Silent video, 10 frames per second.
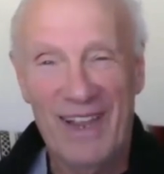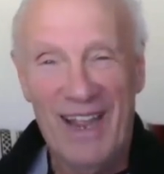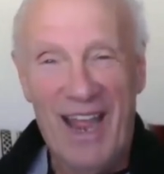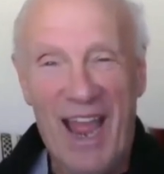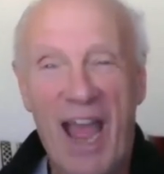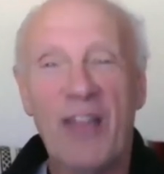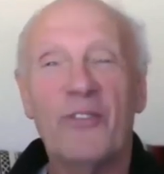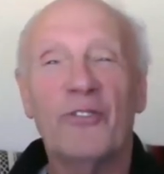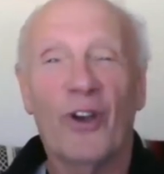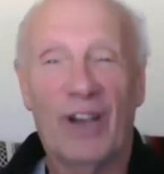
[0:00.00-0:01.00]
Right.
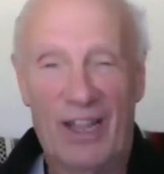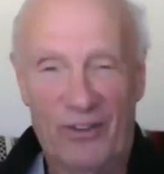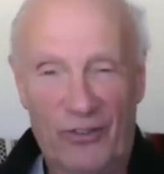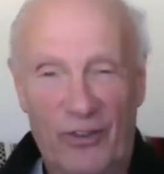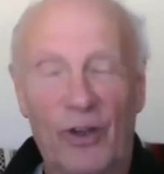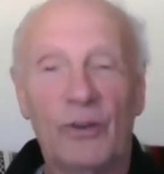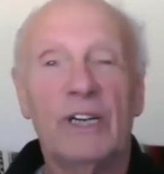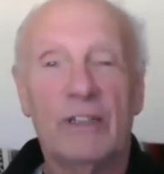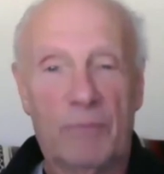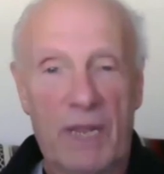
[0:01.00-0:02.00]
And so
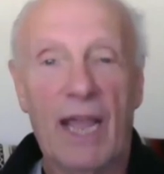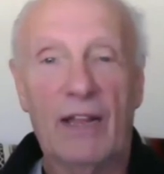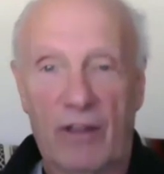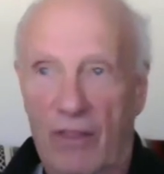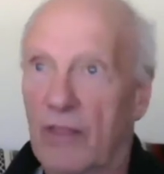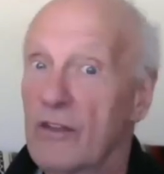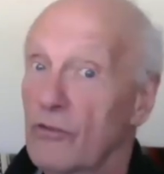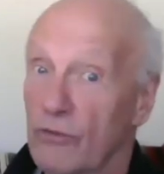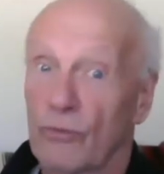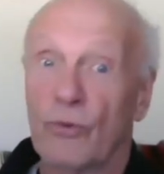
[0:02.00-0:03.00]
it began that,
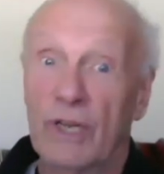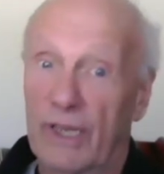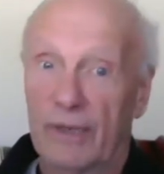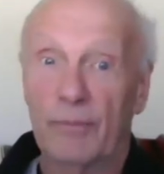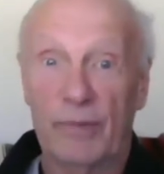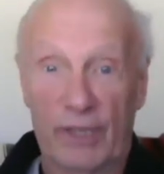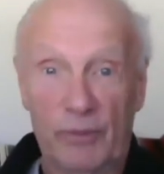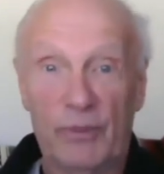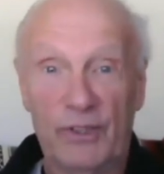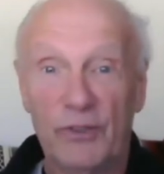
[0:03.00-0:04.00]
this is really
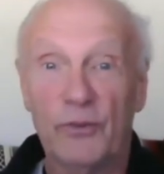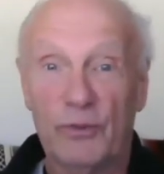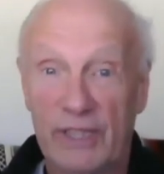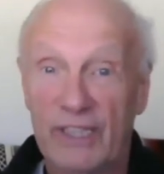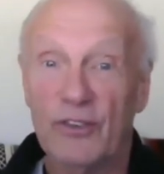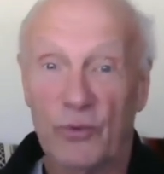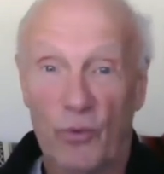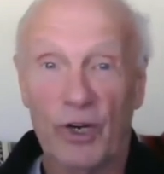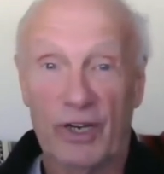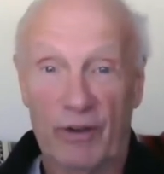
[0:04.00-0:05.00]
applicable. This really is
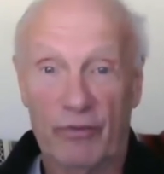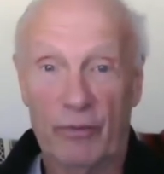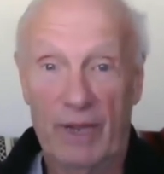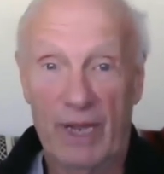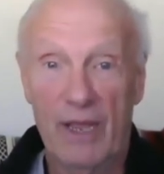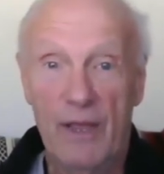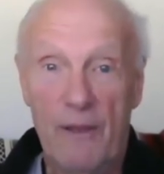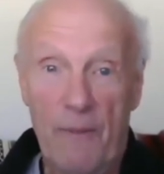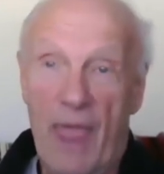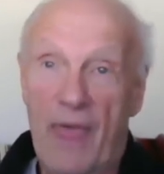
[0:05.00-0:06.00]
working for me.
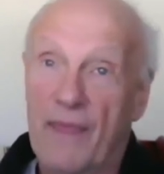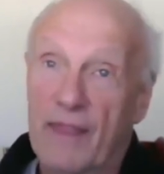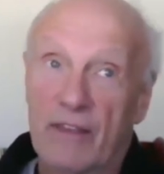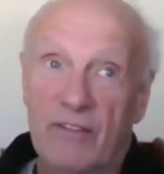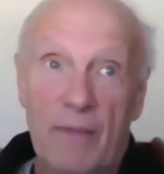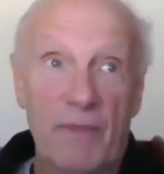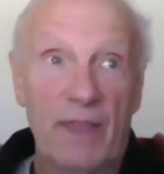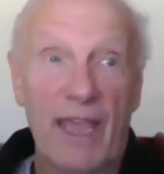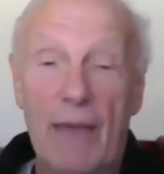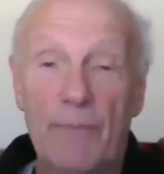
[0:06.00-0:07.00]
And then the same
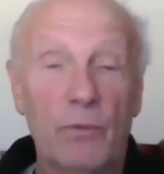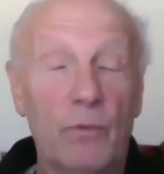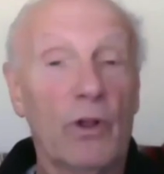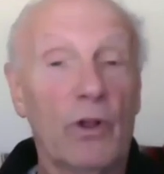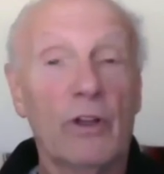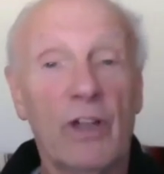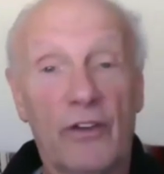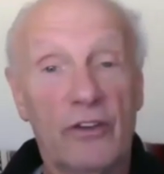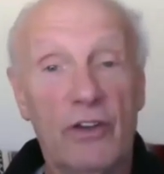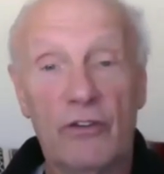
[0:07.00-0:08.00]
thing happened with all the
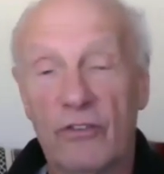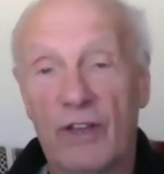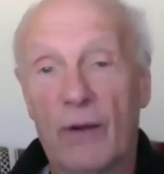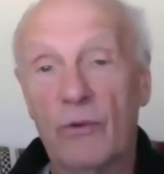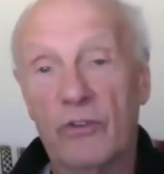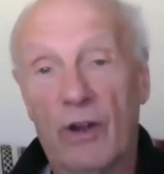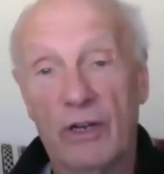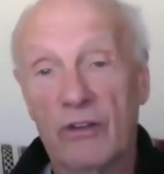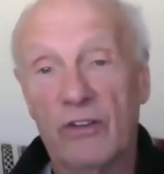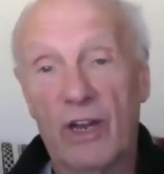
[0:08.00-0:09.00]
other teachers that I was
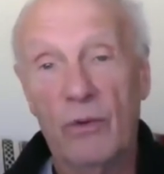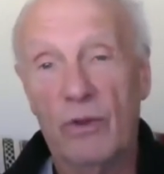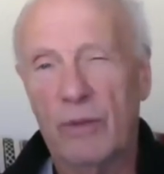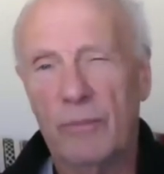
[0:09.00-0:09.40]
starting to study with.